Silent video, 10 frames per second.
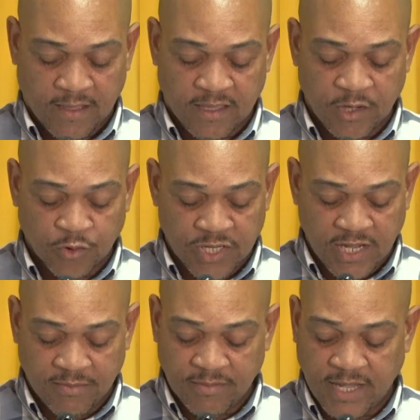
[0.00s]
The
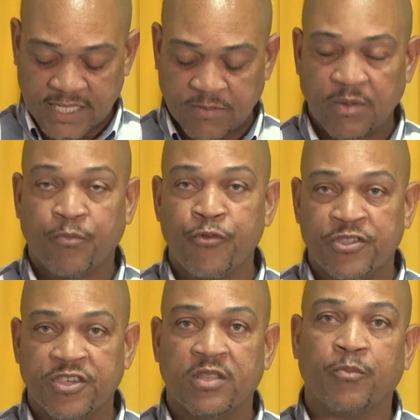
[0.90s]
ODM has been
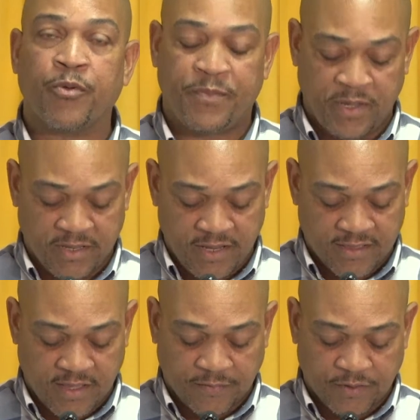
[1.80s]
preaching
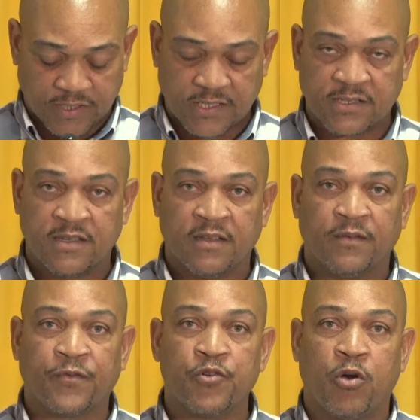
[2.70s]
preparedness efforts
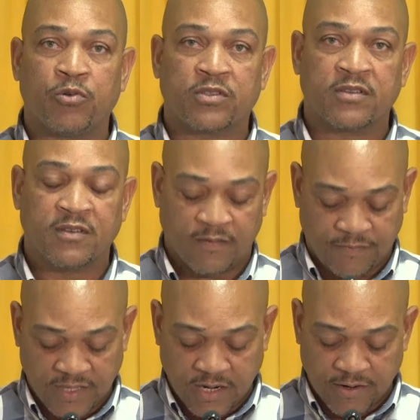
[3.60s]
throughout,
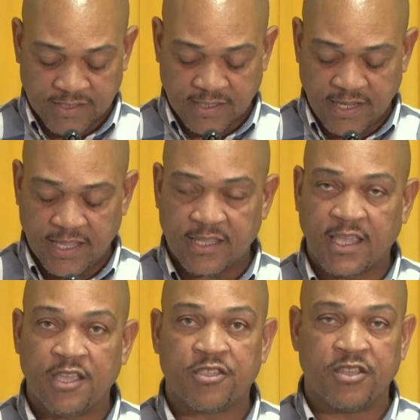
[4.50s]
vigorously
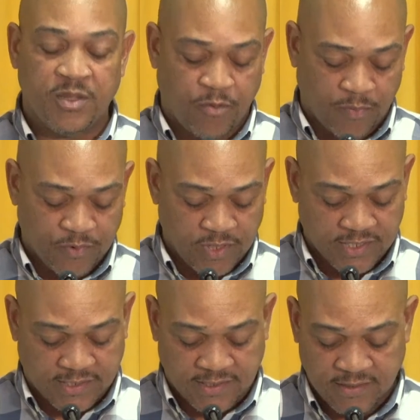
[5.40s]
engaging the
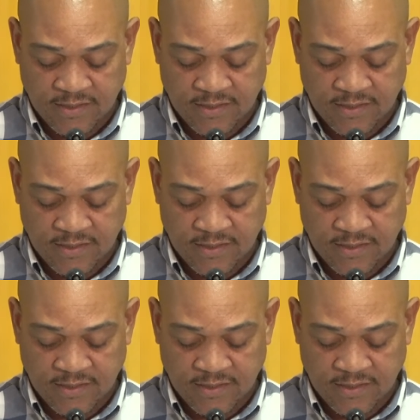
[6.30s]
populace